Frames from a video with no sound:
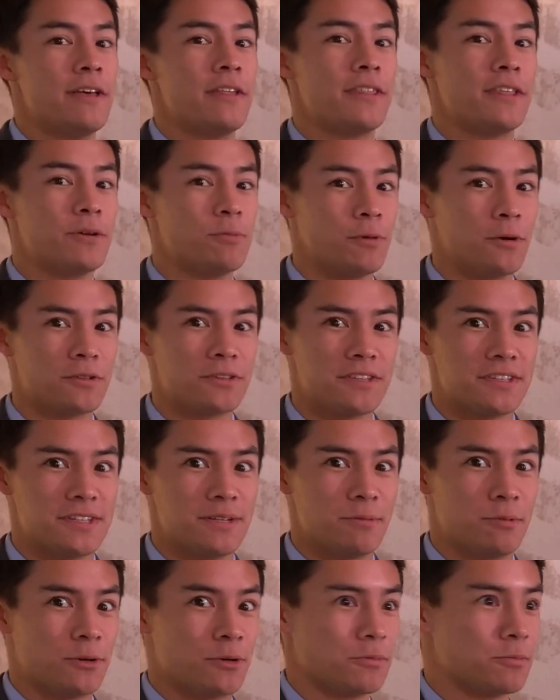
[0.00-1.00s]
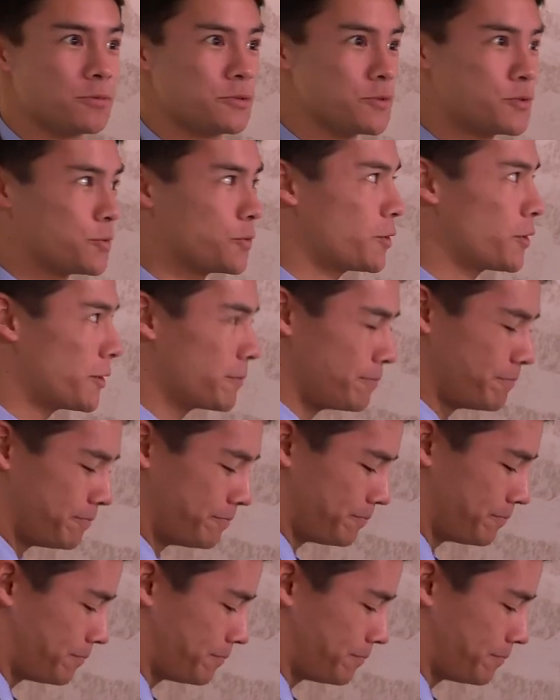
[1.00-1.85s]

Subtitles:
the Walt Disney World Resort.